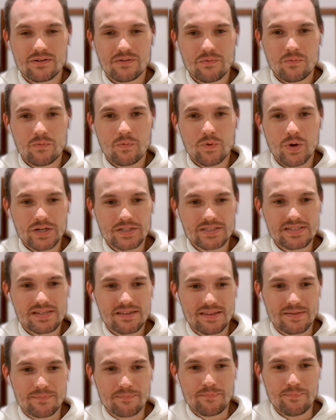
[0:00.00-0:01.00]
worked
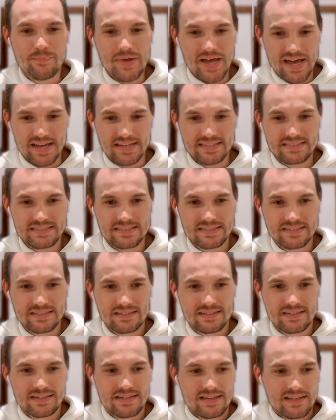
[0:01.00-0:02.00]
the best
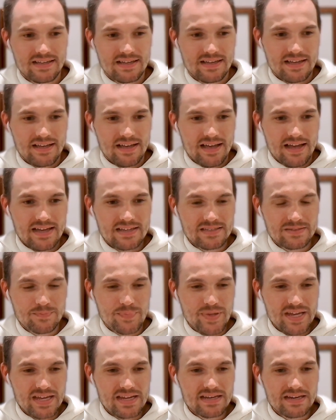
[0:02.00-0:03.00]
has
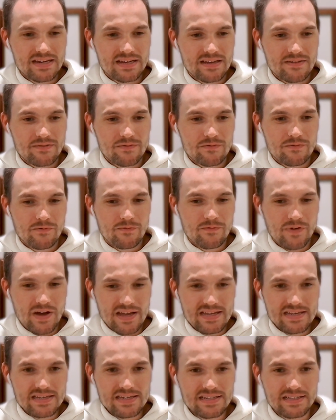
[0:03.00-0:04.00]
been
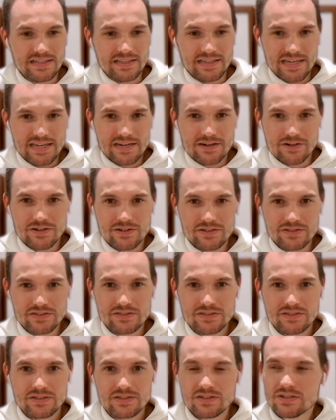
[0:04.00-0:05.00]
finding
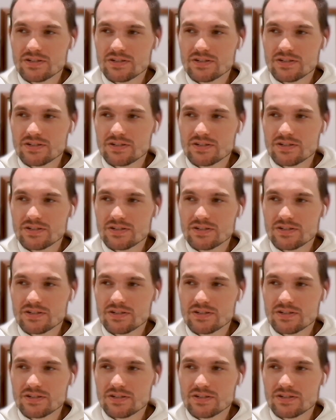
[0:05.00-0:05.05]
leaders